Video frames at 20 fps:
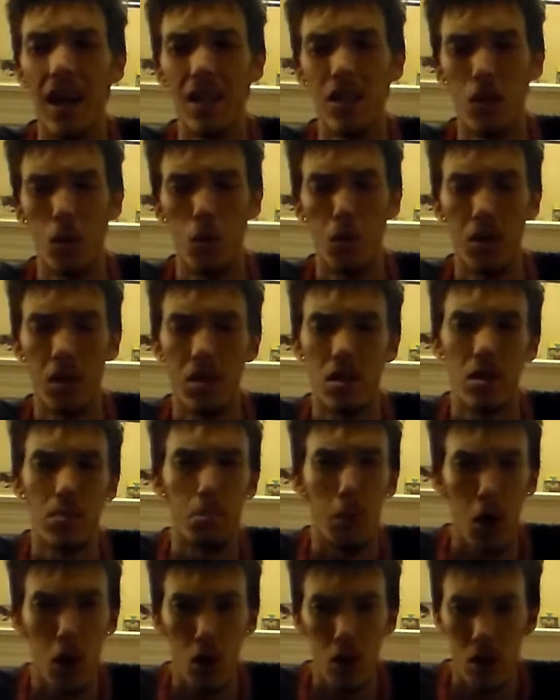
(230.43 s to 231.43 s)
it's only a
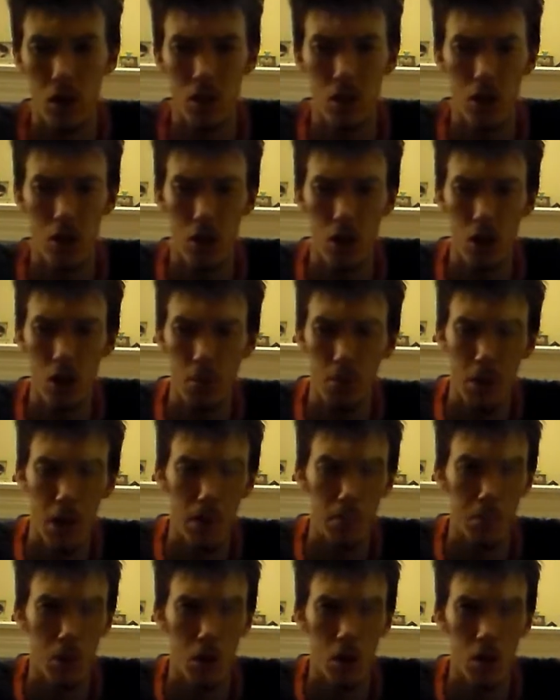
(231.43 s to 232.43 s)
small concern on
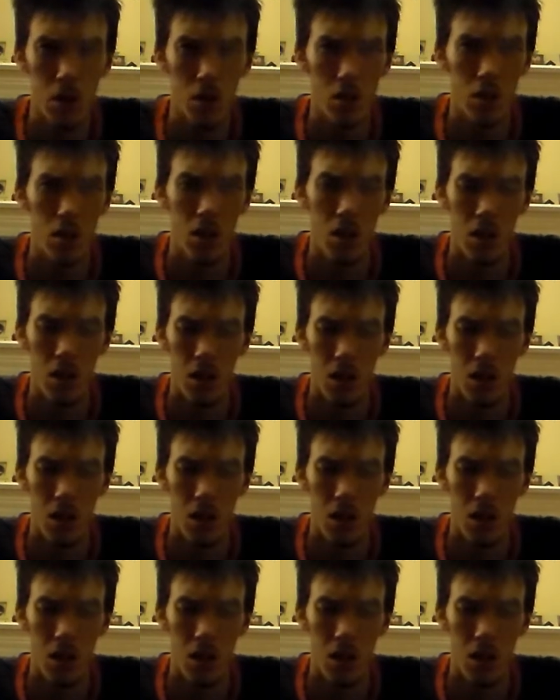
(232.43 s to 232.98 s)
my part.